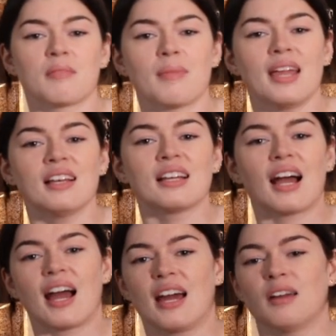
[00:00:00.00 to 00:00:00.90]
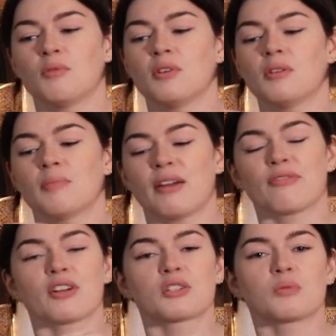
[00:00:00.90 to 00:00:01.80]
main guy, well, my
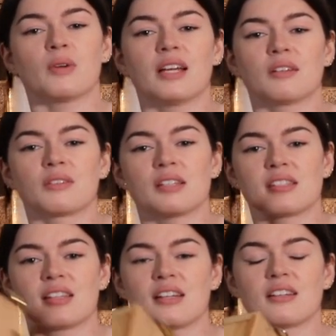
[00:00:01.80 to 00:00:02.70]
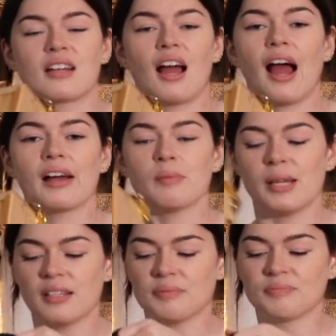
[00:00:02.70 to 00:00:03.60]
first one is the
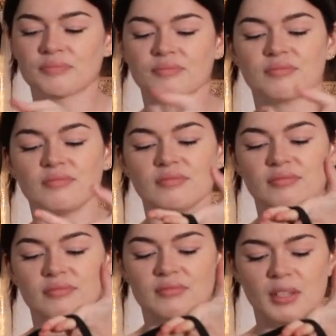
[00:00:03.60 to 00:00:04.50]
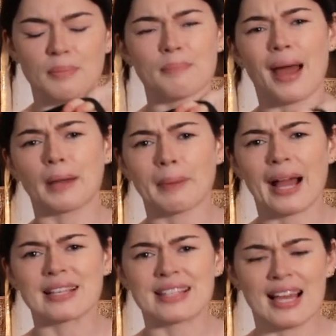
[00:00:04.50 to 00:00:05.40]
Heilman
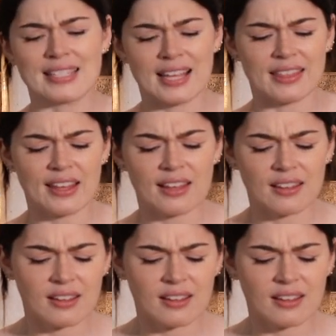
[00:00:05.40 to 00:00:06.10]
backpack size, I think.